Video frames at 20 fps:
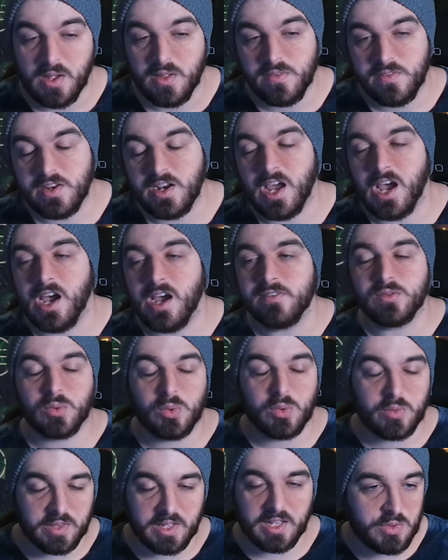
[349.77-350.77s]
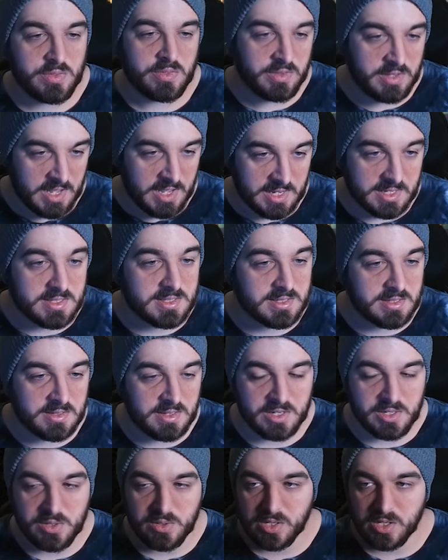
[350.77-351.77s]
Then after all that, yes,
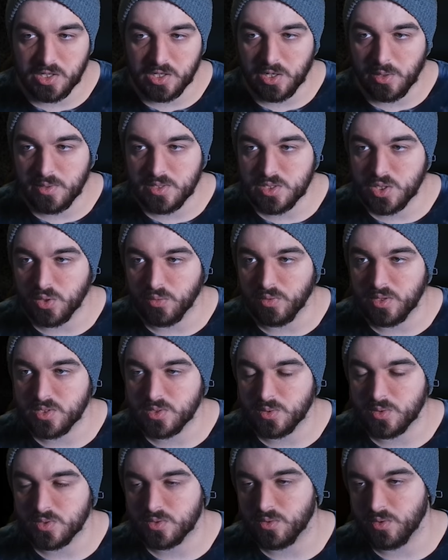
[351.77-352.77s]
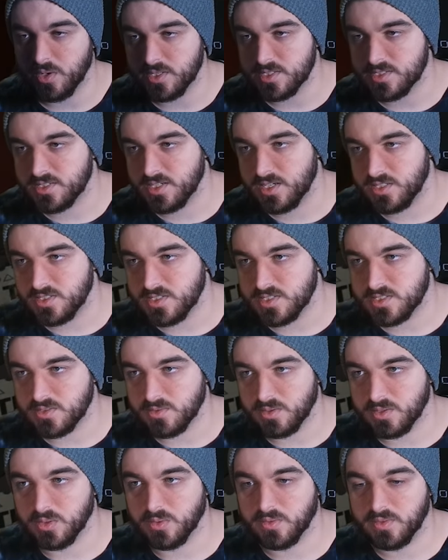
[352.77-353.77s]
then you can go into your resource grinding stages,
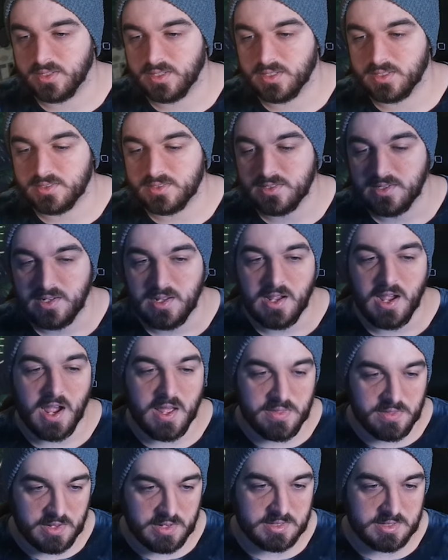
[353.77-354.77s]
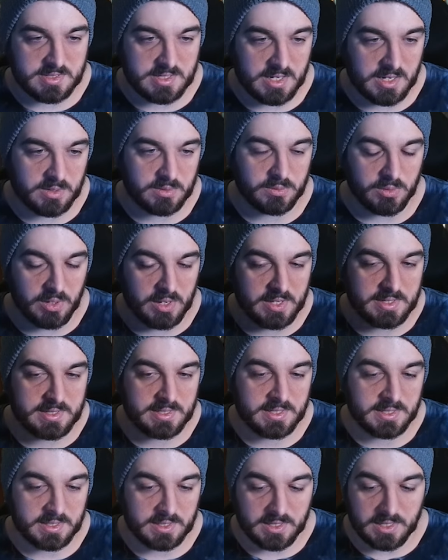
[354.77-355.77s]
sorry, not that, and then start
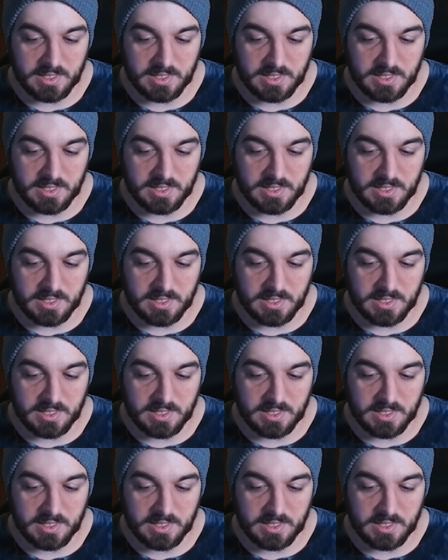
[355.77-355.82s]
grinding